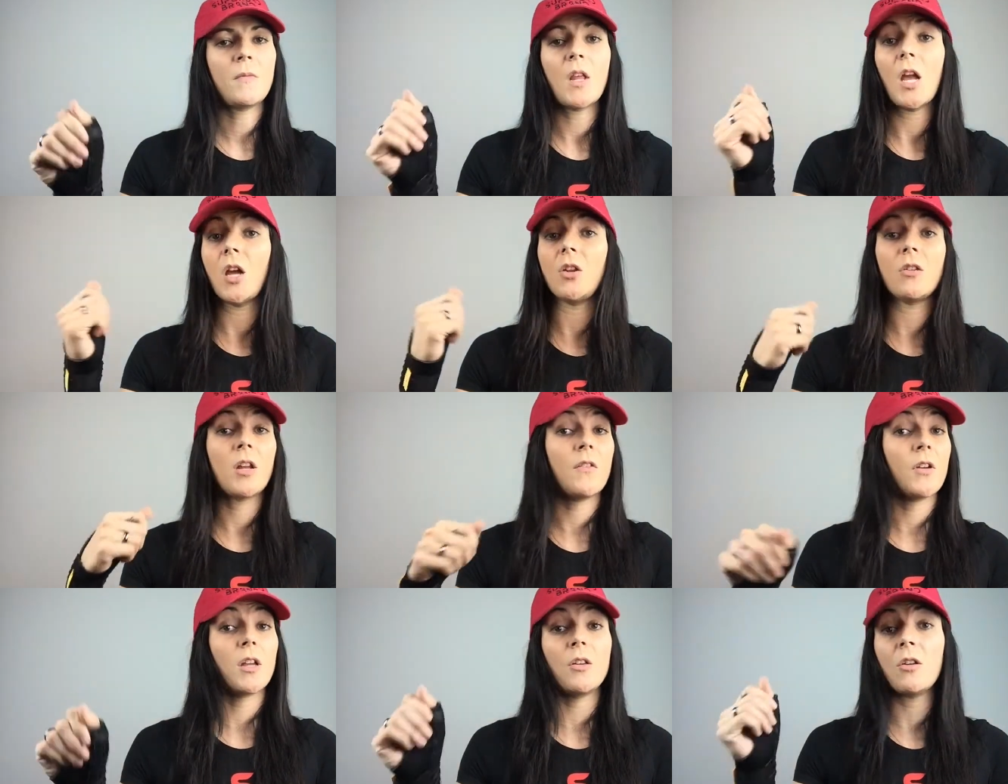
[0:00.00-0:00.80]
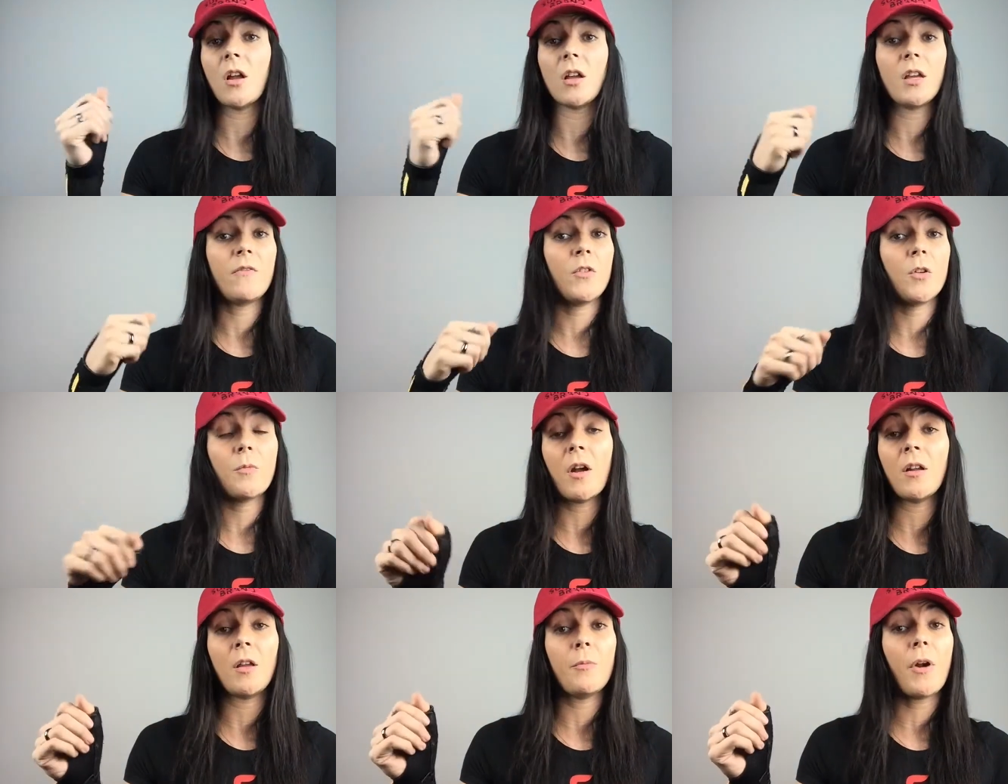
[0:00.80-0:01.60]
And you're not giving your
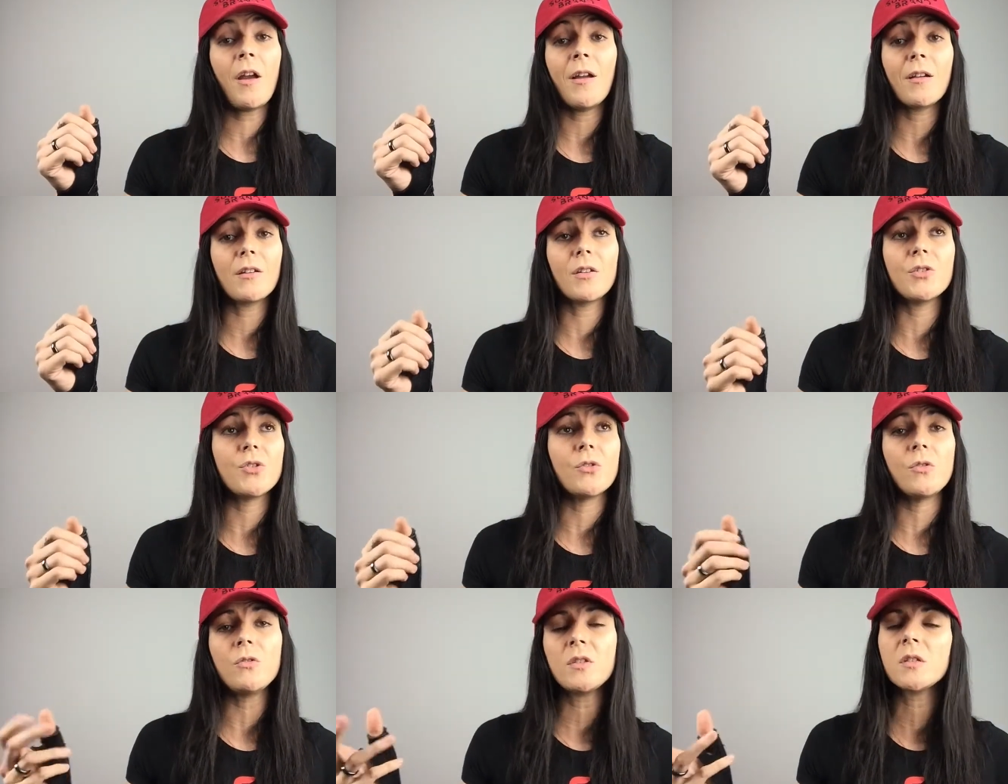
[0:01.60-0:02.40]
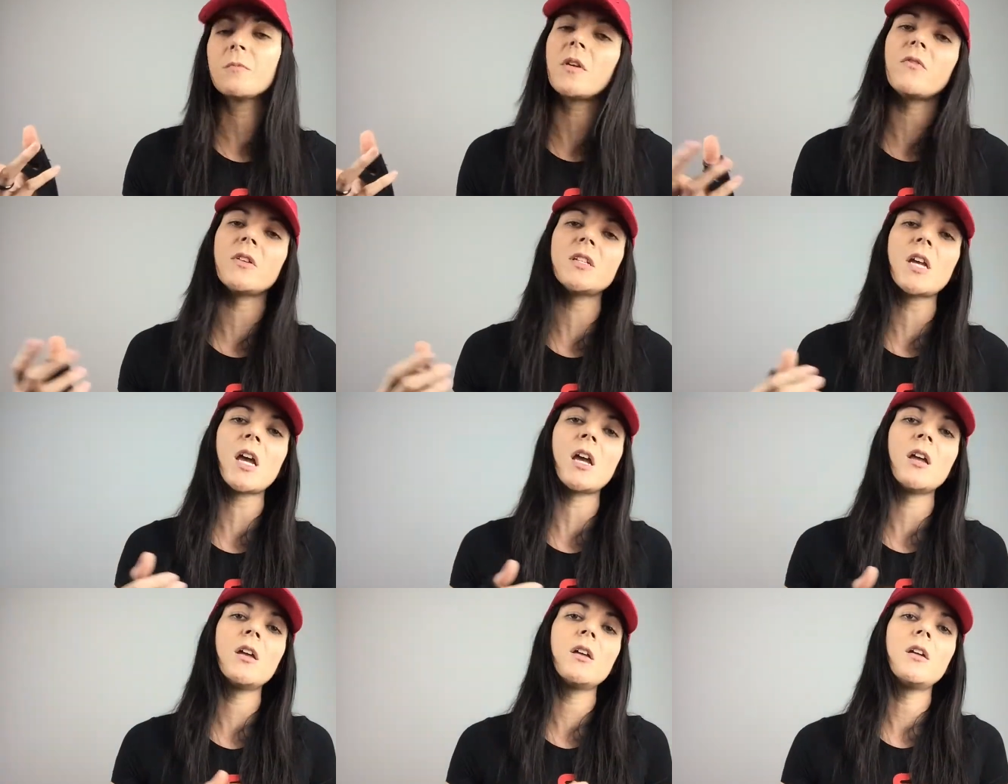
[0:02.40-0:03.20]
body a break because you use them every day.